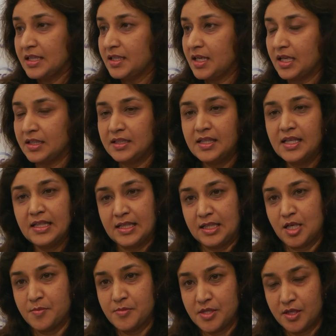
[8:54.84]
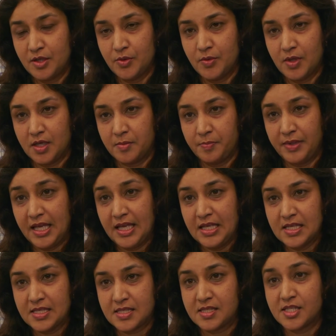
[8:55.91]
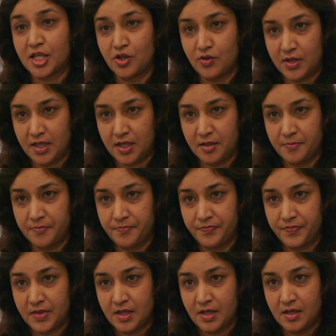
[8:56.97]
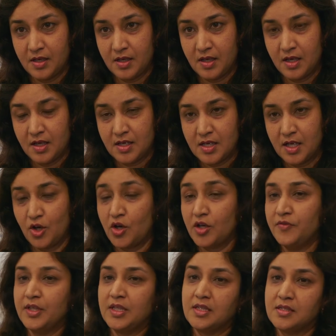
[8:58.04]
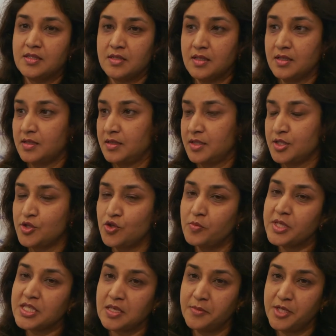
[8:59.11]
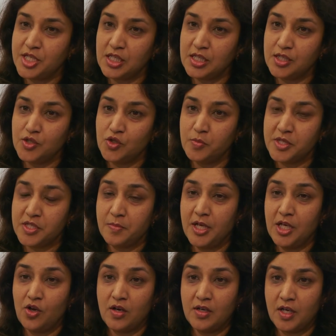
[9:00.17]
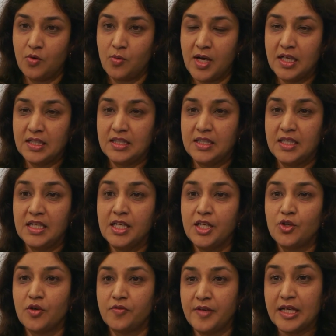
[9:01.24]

The other thing that comes into play is security. A lot of the commercial consumers may not require the degree of